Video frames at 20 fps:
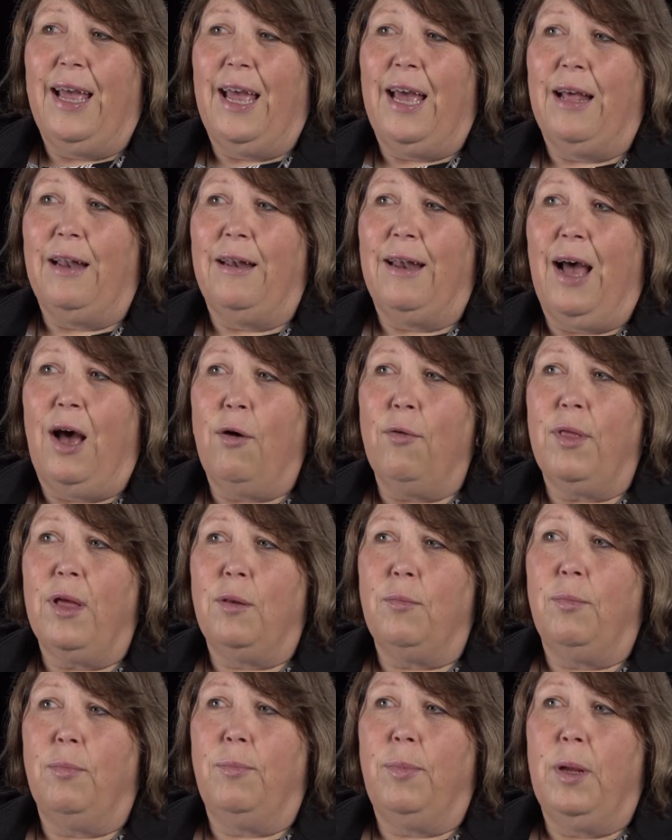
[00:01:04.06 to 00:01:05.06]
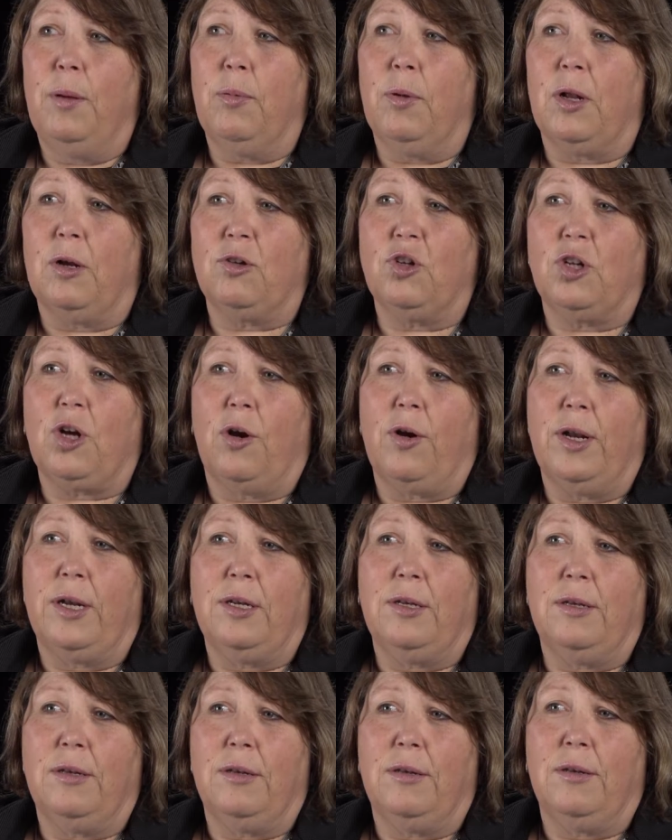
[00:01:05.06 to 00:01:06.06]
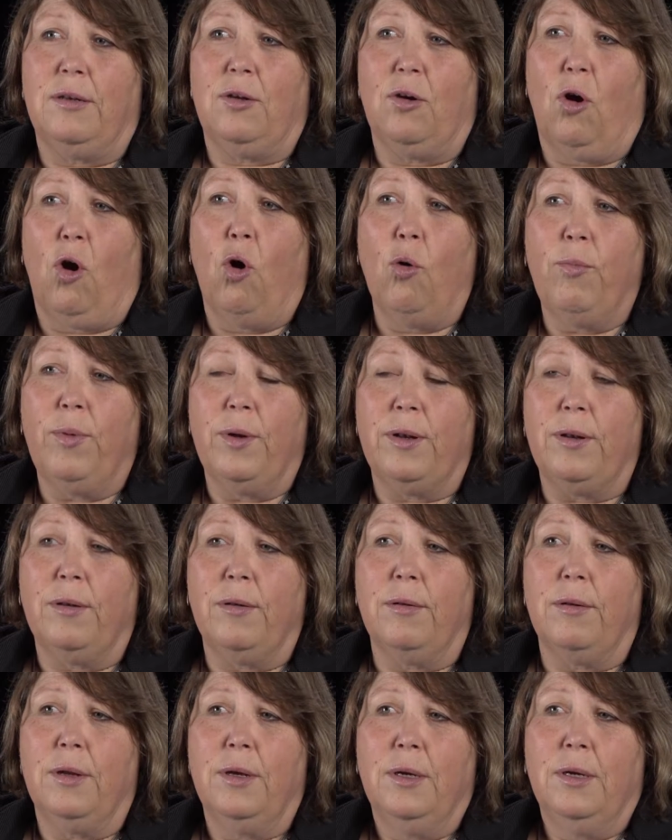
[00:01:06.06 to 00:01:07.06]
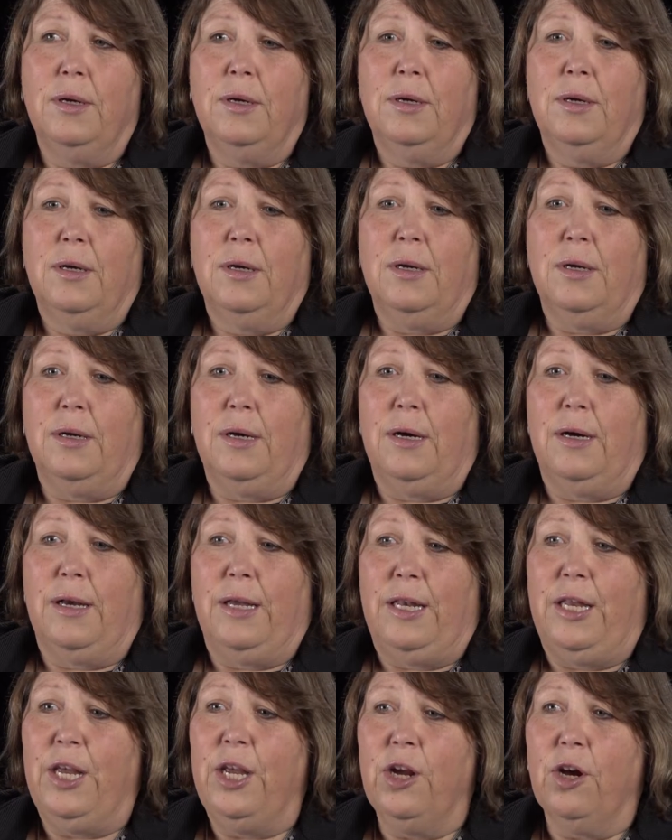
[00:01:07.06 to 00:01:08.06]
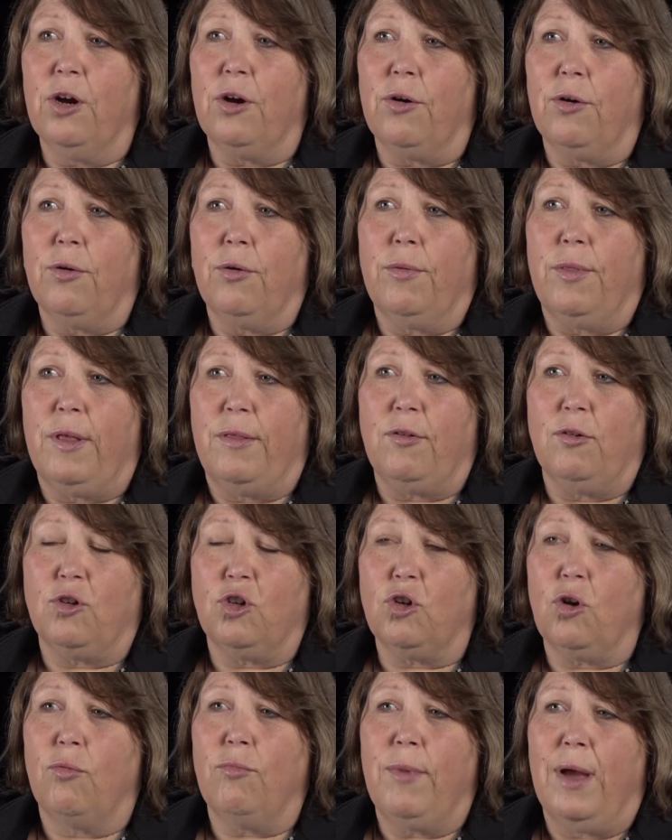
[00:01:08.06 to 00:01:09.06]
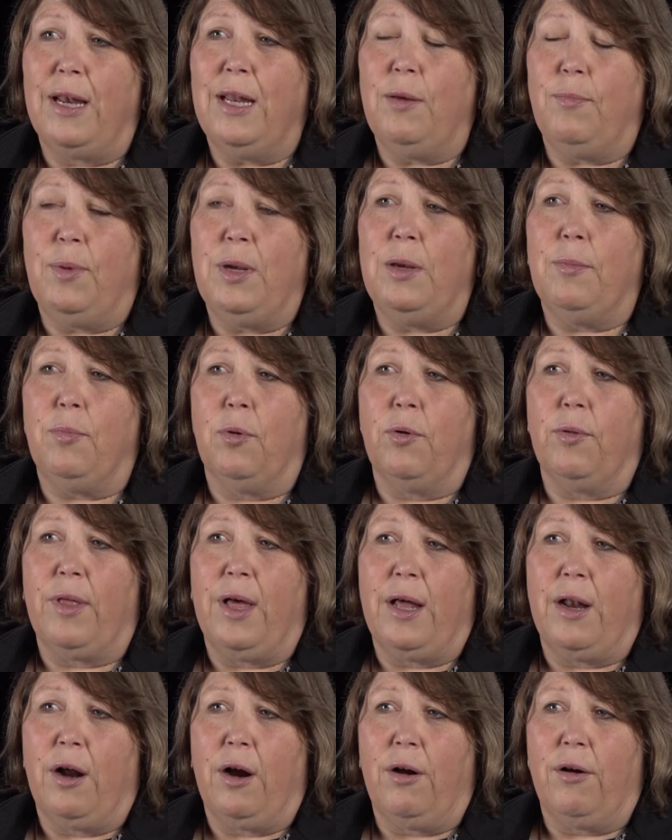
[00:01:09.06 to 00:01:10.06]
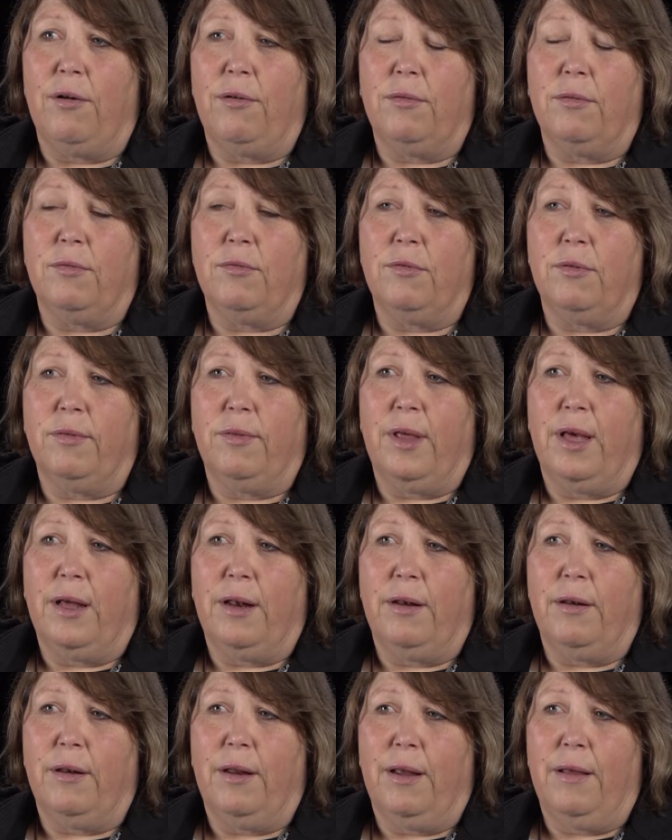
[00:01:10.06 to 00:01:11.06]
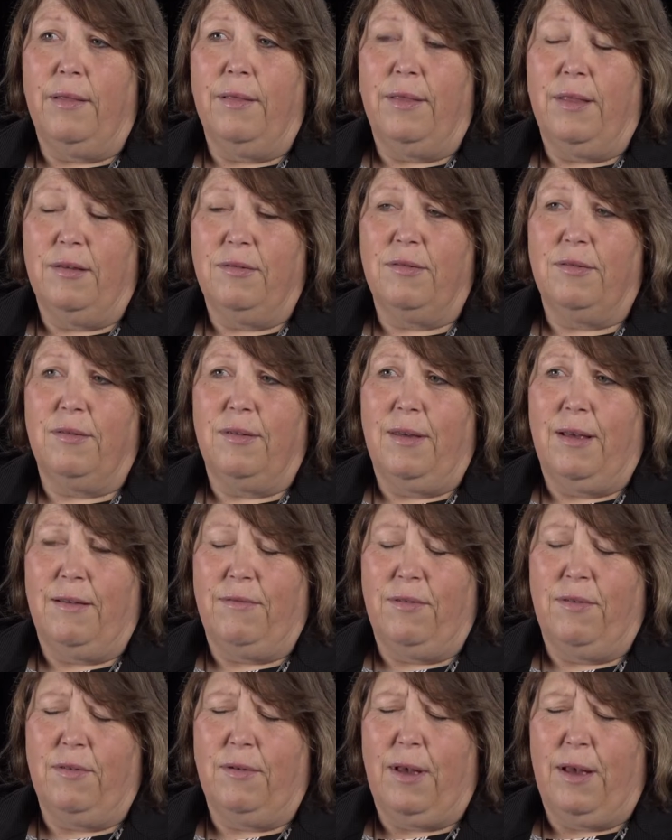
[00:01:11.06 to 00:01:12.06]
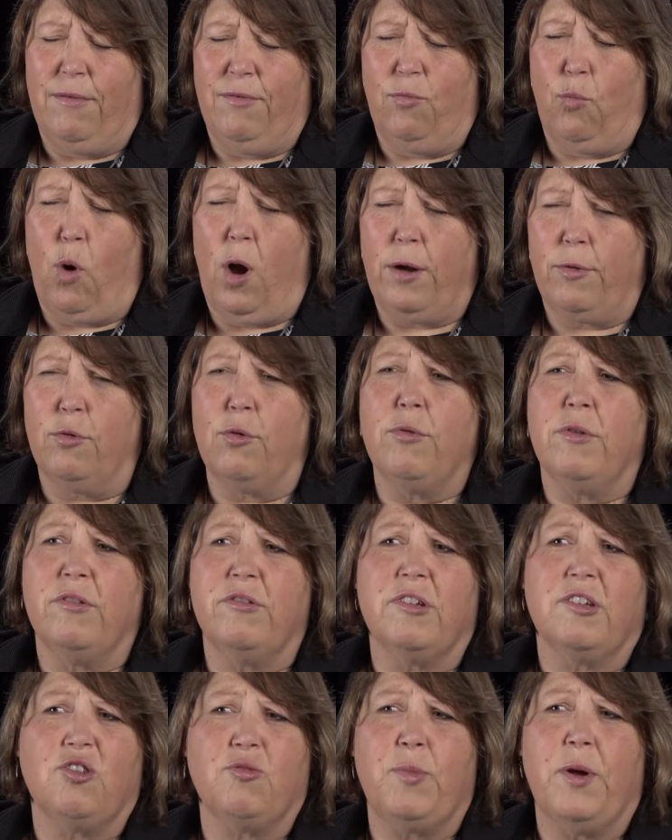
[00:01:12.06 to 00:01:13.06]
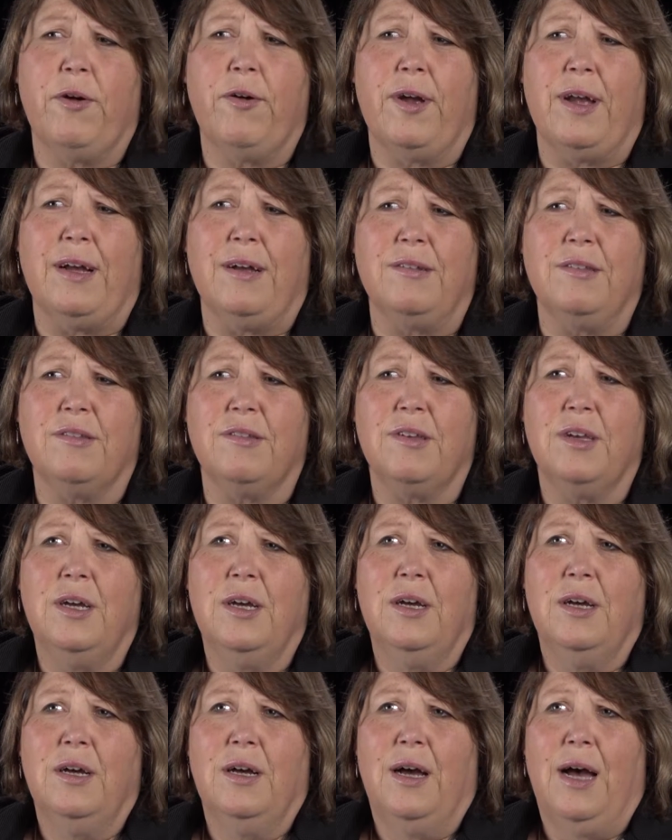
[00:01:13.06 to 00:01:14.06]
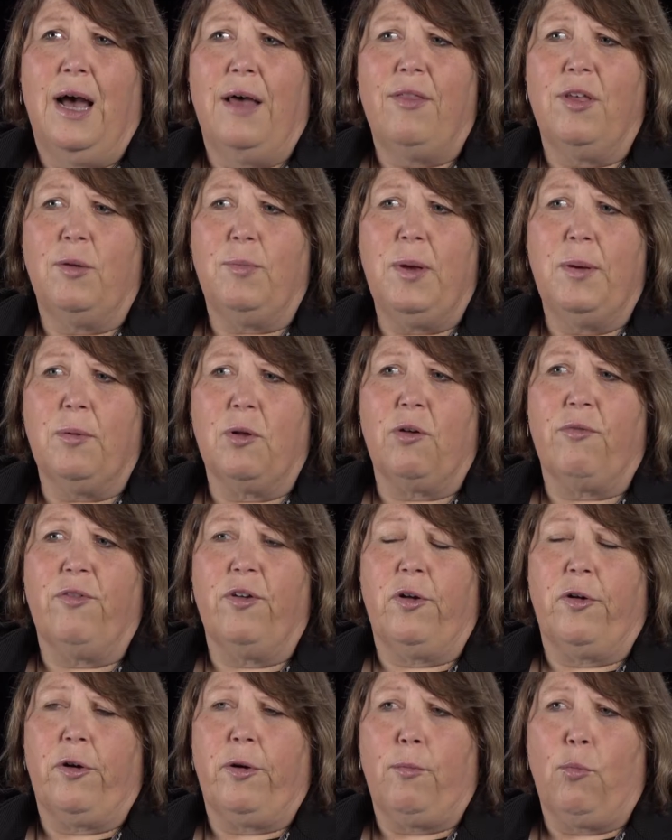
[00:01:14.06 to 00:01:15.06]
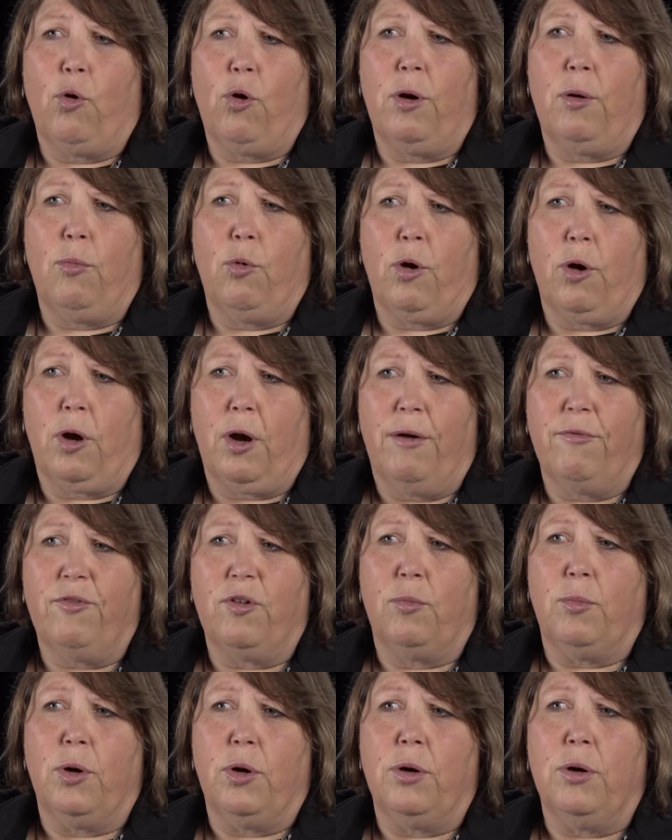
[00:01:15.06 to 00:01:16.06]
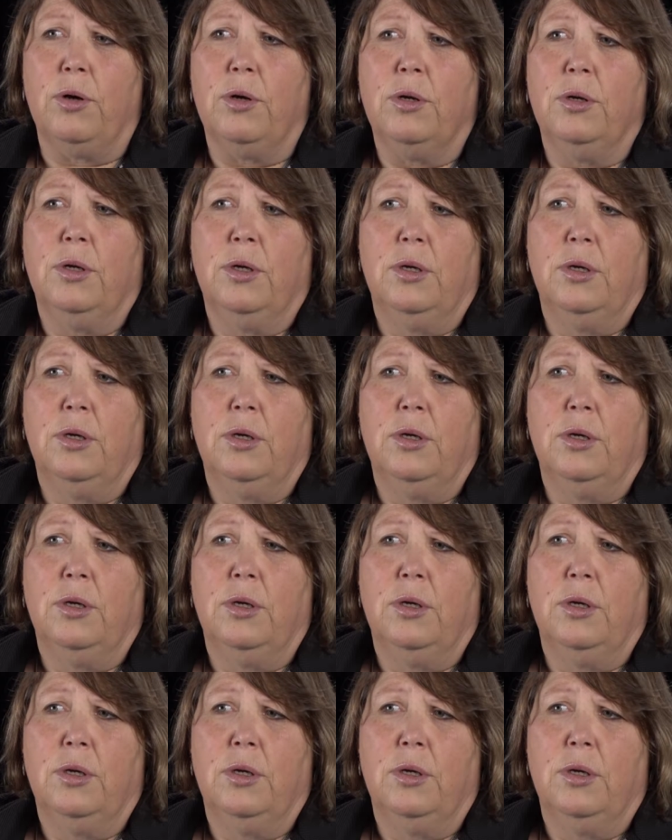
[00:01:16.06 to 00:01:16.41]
And now that people are starting to open uh, and hear that there's so many people that are that this have, have walked through this experience, I think people are feeling more and more comfortable,